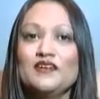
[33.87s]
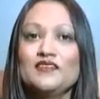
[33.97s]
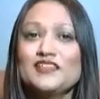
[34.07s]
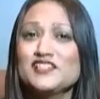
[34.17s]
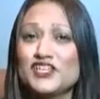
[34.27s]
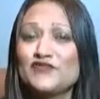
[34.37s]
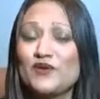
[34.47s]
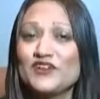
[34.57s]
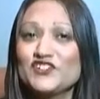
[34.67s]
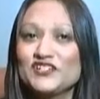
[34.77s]
That's a tough
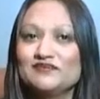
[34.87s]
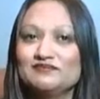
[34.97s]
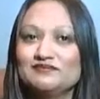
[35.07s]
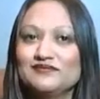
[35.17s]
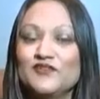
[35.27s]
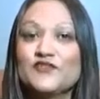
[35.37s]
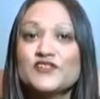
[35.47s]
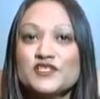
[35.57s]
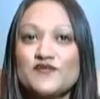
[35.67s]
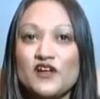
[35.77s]
question.
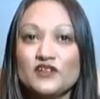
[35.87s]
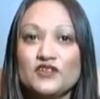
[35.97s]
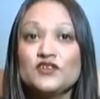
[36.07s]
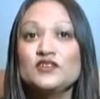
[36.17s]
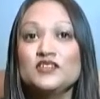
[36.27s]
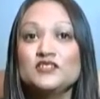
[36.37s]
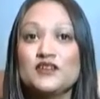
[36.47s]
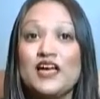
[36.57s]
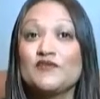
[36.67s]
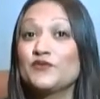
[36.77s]
First of all, you need to
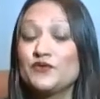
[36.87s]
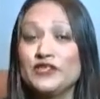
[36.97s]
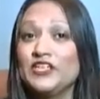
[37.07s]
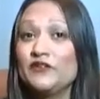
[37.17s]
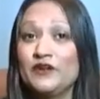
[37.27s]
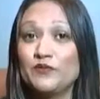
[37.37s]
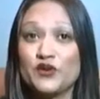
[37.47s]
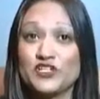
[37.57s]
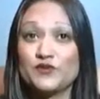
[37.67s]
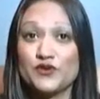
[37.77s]
have a really great
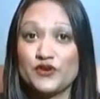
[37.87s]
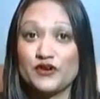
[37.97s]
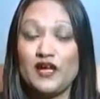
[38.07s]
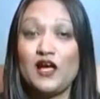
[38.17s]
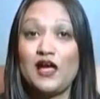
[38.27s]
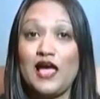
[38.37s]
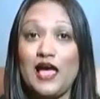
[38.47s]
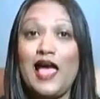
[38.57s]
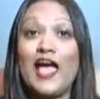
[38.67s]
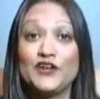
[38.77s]
mortgage broker
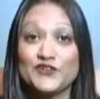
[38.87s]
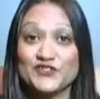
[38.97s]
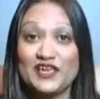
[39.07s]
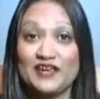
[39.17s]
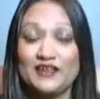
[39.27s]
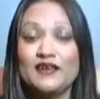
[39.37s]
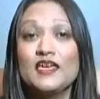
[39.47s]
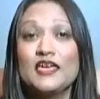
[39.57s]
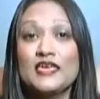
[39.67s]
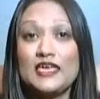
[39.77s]
at your side,
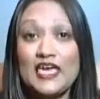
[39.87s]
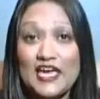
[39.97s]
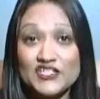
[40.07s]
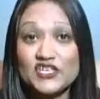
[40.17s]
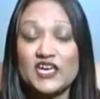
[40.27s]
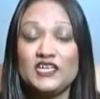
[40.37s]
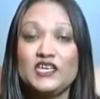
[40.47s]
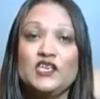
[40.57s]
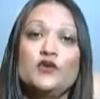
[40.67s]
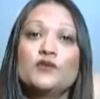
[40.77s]

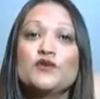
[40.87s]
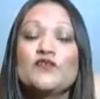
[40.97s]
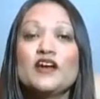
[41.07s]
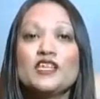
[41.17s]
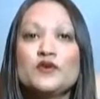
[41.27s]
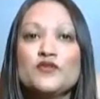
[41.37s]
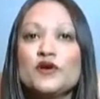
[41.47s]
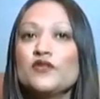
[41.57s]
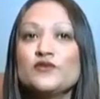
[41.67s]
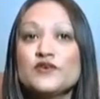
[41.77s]
educating you and providing you with
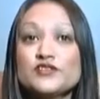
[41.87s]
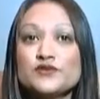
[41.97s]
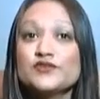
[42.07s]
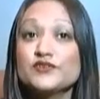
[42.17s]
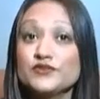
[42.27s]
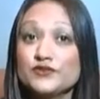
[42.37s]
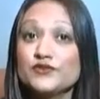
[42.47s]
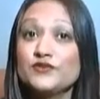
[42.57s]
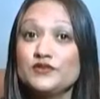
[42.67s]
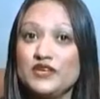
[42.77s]
all the resources and
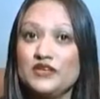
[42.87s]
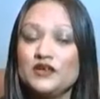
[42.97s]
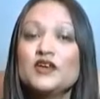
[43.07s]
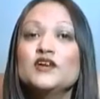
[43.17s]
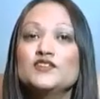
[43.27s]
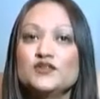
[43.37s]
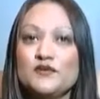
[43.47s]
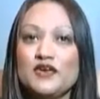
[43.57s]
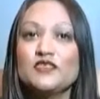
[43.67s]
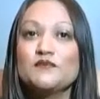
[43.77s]
tools you need to
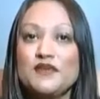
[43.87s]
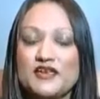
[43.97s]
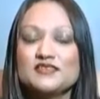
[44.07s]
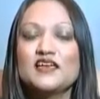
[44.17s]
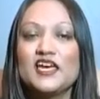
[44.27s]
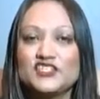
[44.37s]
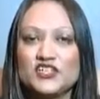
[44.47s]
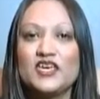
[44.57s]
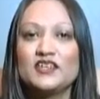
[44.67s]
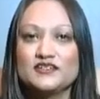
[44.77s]
make the best
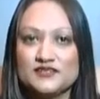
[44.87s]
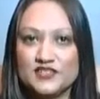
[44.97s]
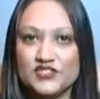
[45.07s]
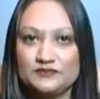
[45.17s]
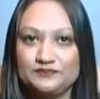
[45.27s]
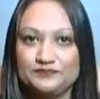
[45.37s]
educated decision.